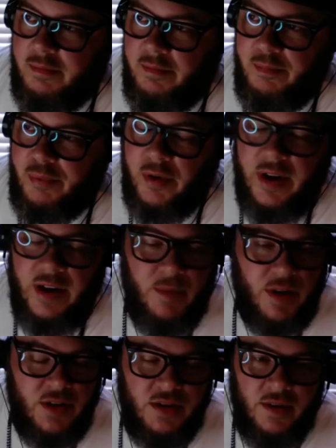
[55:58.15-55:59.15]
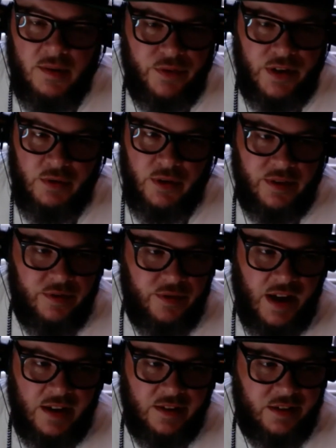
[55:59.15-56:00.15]
pretty much am free with
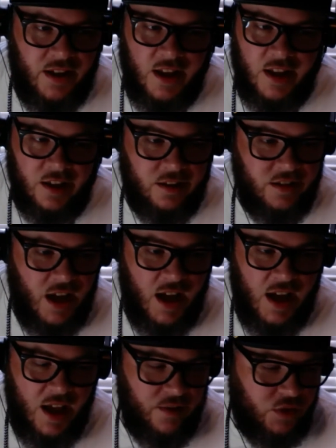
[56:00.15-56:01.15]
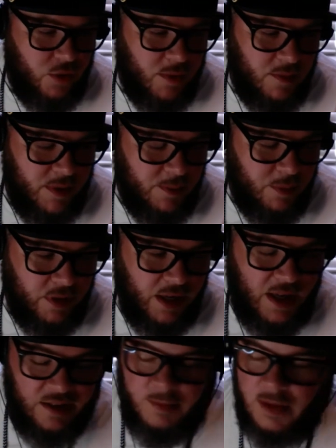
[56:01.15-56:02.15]
advice, and I have so many people that
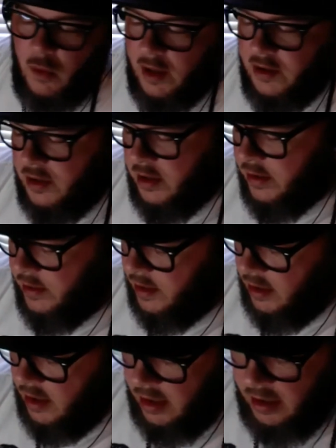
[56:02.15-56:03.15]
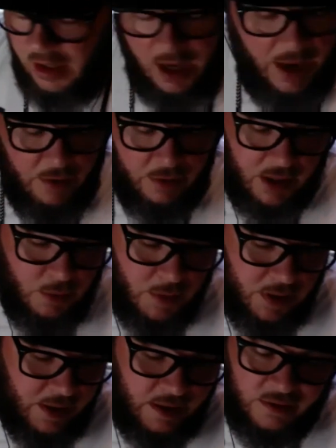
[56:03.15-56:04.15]
ask me questions, and I care what
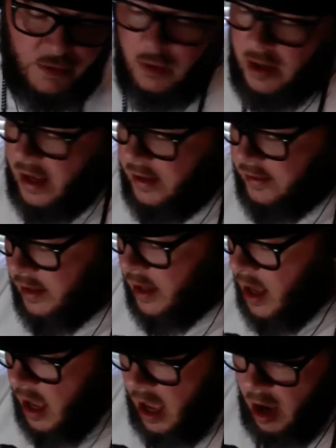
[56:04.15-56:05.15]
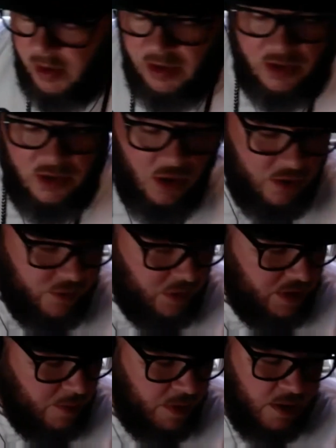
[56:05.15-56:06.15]
it is. If you want to ask how much I charge for
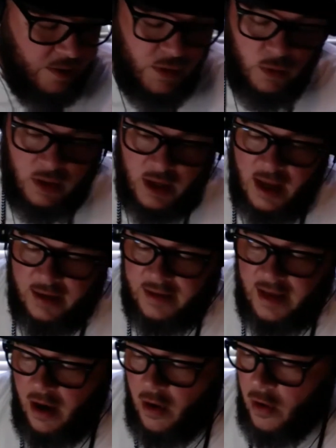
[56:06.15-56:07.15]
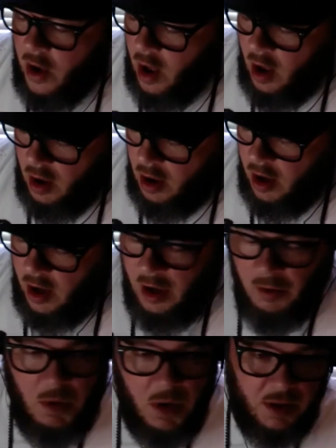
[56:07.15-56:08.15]
something, if you want to ask
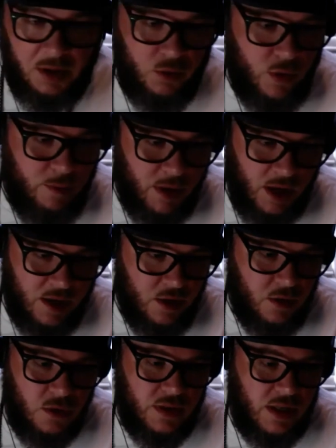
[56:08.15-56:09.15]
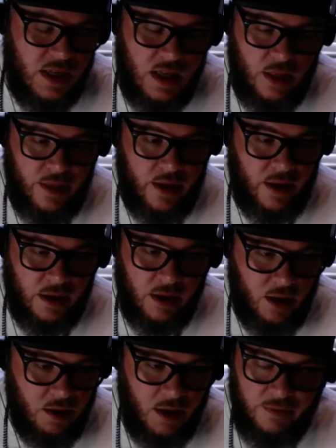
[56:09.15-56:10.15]
what equipment I use, anything,
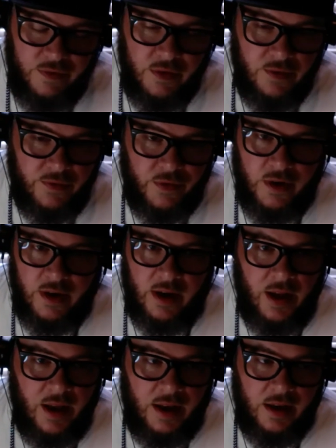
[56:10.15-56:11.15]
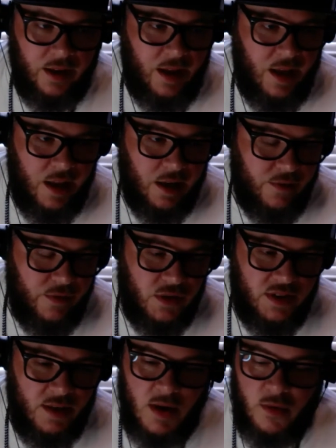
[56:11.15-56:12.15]
feel free. And if you
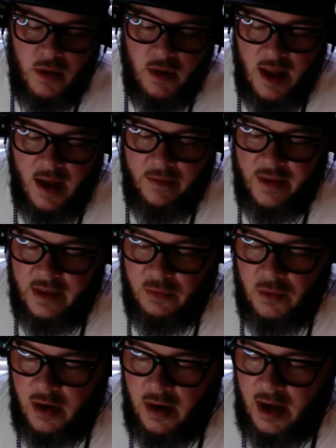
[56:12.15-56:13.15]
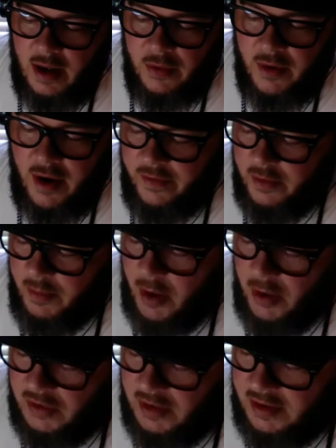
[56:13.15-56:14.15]
see me in real life, that's where I thrive the
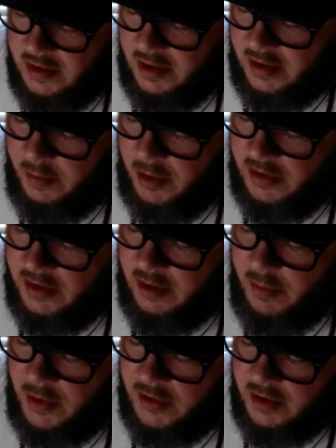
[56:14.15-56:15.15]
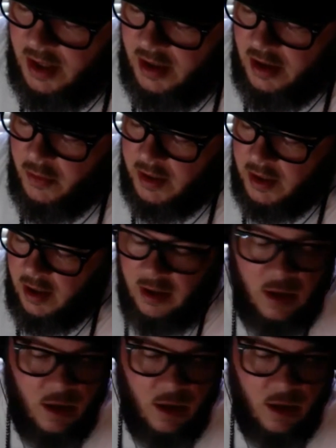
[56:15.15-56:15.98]
most, is person to person. I know we got